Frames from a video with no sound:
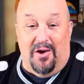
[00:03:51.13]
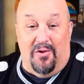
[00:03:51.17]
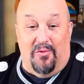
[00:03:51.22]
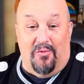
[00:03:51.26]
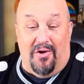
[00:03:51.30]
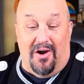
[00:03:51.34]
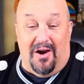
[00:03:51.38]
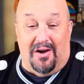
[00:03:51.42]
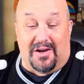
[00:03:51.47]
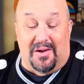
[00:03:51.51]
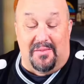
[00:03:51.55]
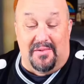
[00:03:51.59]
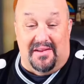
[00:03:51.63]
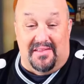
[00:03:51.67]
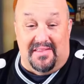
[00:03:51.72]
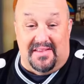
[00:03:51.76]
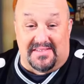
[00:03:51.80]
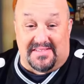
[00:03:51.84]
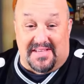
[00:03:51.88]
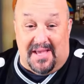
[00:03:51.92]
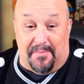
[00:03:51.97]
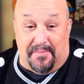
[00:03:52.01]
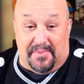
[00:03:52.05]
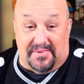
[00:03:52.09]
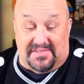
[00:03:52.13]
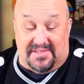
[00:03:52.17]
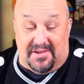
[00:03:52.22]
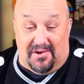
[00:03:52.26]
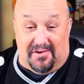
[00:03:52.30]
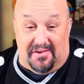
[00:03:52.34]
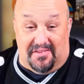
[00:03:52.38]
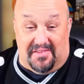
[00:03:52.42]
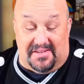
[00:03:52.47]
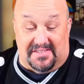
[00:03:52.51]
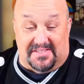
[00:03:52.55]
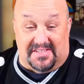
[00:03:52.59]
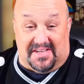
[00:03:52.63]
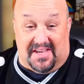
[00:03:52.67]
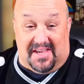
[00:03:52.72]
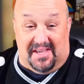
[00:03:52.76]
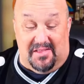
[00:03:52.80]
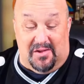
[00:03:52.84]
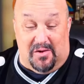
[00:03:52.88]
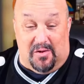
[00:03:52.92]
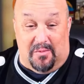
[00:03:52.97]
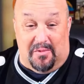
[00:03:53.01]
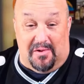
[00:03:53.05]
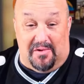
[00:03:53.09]
Welcome to this episode of the
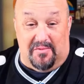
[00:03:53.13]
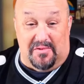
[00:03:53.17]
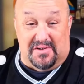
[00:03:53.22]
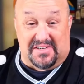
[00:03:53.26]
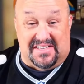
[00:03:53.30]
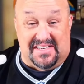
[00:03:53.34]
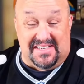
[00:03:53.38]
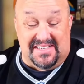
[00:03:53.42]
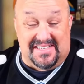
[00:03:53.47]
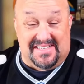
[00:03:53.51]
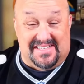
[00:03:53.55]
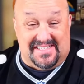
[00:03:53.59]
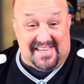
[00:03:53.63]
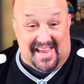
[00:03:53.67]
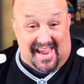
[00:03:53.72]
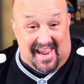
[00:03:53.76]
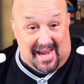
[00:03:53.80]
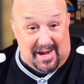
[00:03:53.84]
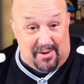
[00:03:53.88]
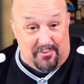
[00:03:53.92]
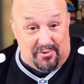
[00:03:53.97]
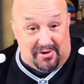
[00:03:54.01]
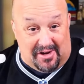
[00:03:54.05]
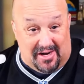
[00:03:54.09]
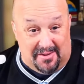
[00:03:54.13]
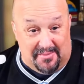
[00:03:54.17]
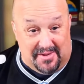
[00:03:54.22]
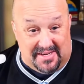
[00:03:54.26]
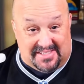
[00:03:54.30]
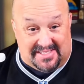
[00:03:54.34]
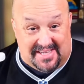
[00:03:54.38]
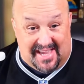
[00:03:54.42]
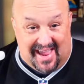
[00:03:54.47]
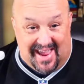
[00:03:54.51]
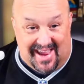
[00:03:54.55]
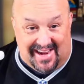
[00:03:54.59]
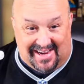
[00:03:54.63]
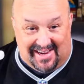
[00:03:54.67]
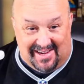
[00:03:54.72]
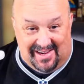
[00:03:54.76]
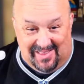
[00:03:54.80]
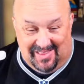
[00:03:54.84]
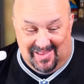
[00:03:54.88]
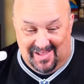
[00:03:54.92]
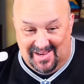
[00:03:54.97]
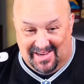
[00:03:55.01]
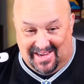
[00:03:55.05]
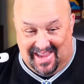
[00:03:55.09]
Tequila Armory, where today we're going to be
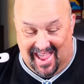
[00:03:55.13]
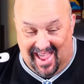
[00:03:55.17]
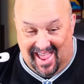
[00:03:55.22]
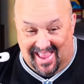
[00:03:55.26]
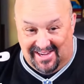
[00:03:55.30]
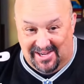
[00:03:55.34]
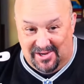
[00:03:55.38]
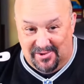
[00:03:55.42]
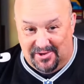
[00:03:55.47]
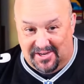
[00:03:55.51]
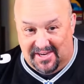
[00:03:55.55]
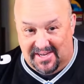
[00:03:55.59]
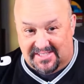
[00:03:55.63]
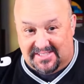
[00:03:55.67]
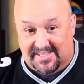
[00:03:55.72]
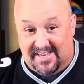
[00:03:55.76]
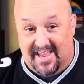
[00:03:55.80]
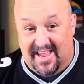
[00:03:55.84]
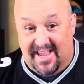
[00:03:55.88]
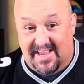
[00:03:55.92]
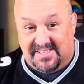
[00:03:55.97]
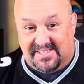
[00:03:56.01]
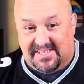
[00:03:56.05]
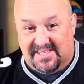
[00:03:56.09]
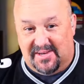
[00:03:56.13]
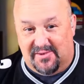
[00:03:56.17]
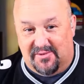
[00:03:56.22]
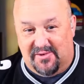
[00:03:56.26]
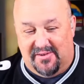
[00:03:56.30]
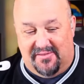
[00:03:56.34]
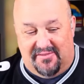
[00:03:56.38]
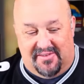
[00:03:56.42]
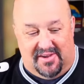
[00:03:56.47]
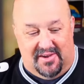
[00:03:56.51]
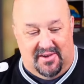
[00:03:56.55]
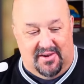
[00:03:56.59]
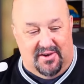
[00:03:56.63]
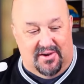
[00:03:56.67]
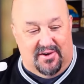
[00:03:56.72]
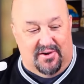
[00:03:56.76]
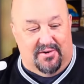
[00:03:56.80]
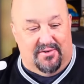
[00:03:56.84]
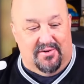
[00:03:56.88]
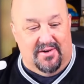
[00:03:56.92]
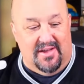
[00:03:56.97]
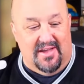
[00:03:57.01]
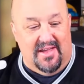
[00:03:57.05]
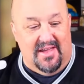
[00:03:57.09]
taking a look at doing a tasting
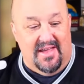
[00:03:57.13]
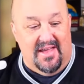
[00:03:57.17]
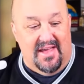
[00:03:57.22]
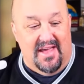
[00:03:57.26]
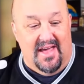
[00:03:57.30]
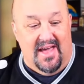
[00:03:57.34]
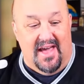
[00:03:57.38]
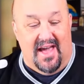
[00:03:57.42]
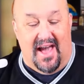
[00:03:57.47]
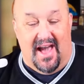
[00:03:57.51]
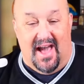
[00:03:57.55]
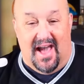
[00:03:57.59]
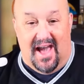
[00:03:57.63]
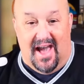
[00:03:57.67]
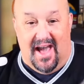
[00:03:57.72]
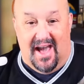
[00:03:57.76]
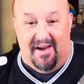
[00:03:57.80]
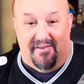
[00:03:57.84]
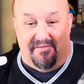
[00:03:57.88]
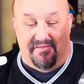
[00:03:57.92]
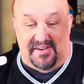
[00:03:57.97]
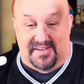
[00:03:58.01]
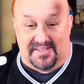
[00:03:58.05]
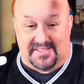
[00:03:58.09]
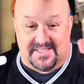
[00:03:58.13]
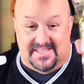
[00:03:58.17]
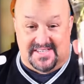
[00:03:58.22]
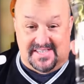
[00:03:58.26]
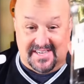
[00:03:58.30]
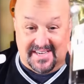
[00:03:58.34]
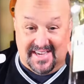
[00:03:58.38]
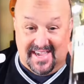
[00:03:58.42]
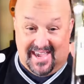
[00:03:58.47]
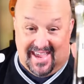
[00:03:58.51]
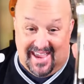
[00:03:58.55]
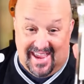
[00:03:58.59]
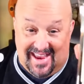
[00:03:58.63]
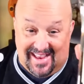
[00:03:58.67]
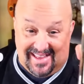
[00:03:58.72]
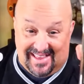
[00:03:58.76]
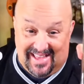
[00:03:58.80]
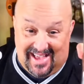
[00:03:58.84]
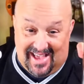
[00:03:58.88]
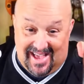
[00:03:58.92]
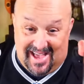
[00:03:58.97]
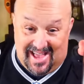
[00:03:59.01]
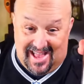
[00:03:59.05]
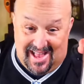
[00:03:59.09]
review of
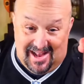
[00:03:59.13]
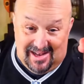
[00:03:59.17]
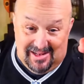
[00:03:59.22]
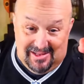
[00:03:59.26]
Tequila